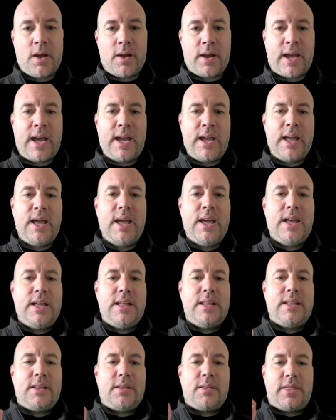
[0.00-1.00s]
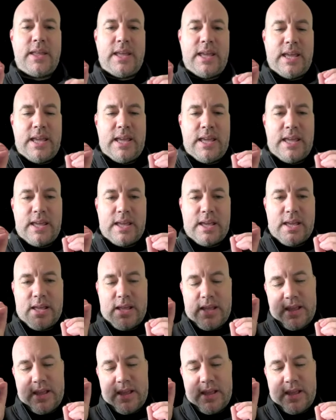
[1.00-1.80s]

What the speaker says: Okay. The